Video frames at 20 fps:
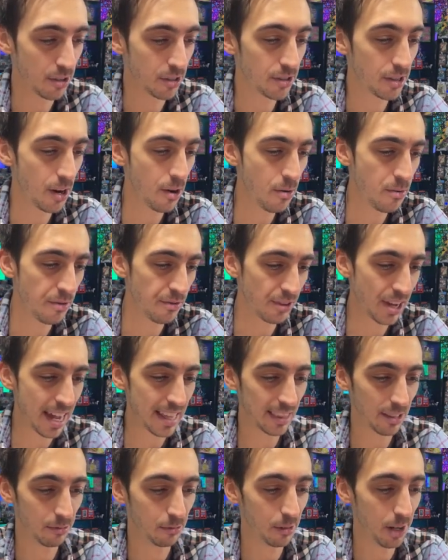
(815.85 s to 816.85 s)
So we've
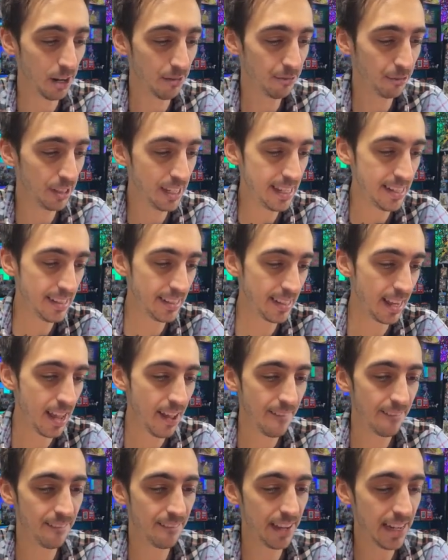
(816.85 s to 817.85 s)
got the Rufflet,
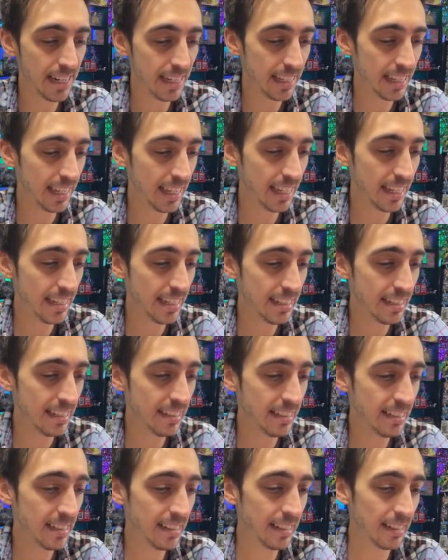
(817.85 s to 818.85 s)

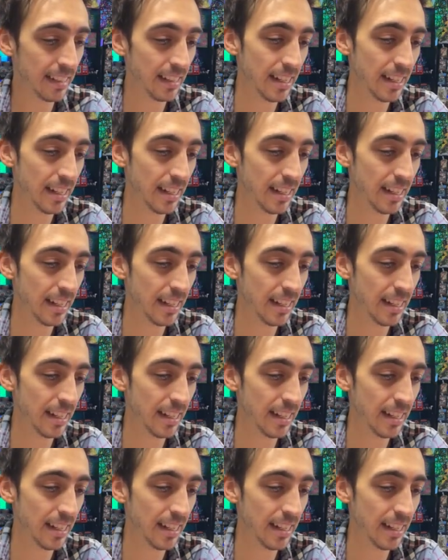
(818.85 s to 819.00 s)
Finnegan,